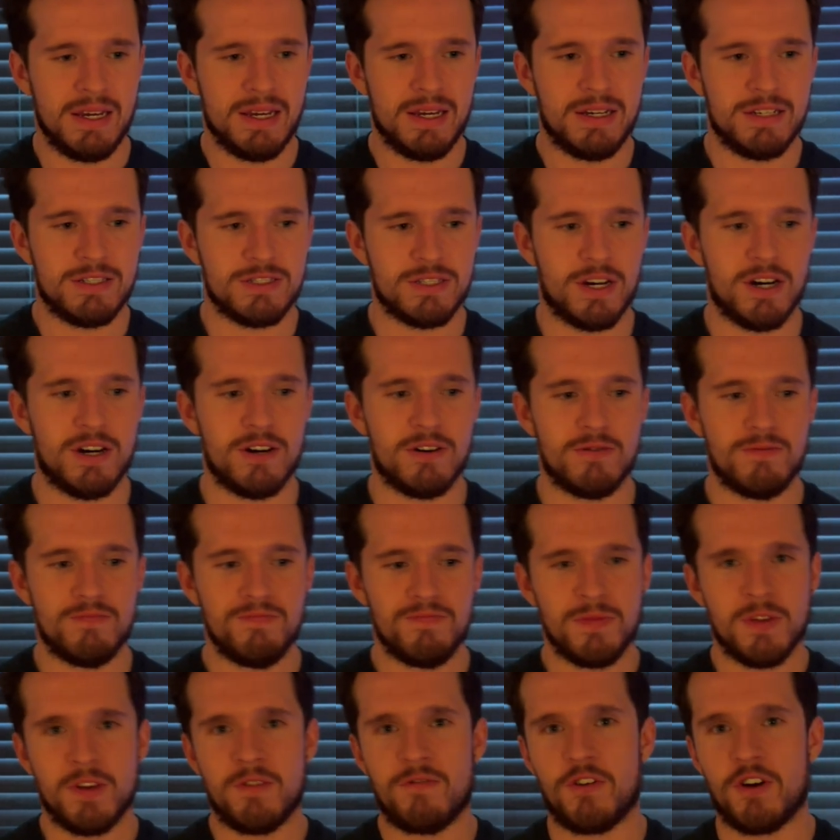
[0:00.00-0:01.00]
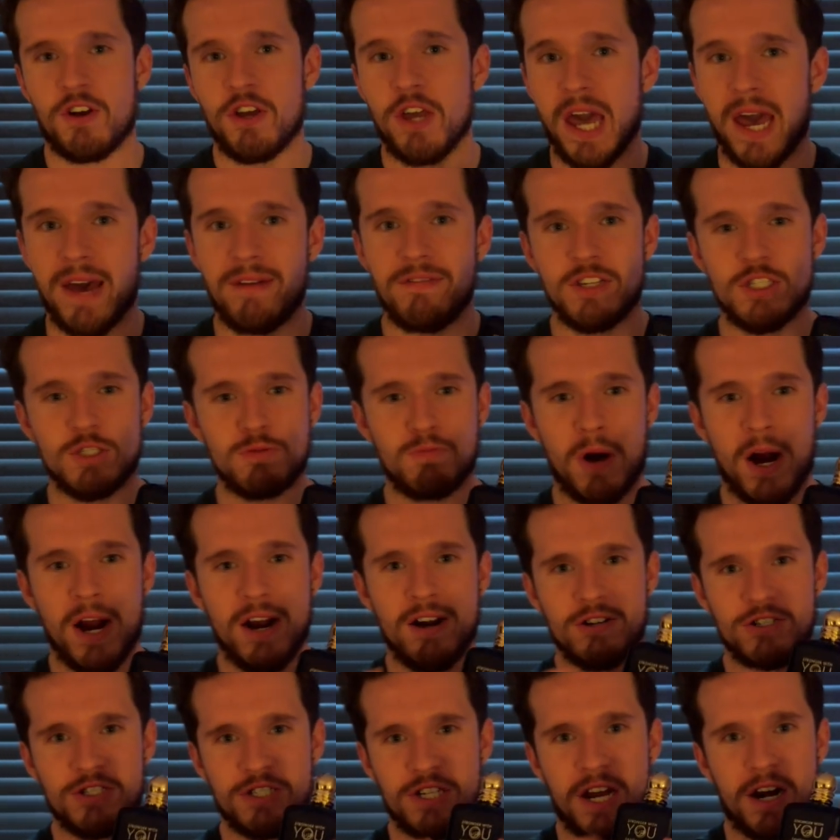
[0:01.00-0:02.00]
So for you heavy
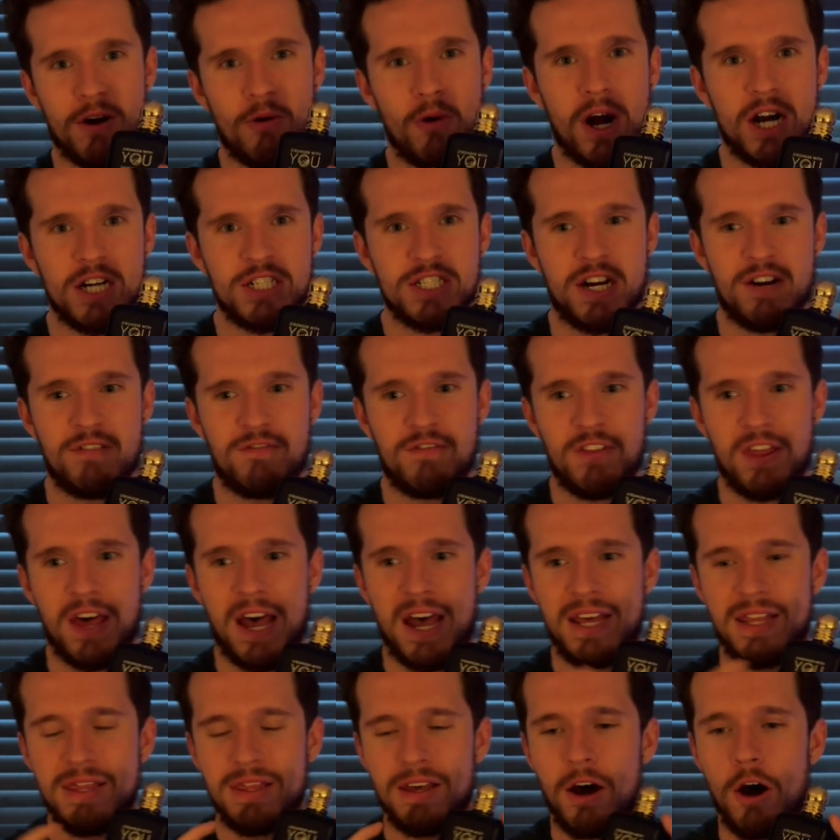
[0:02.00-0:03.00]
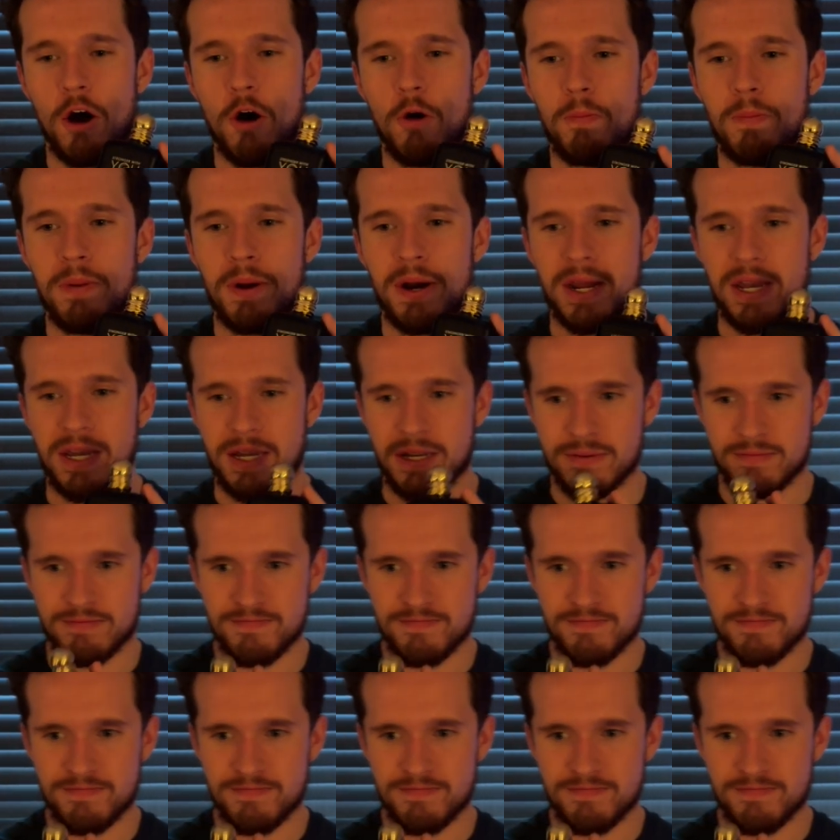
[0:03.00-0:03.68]
sprayers, you got to watch out for that in the opening.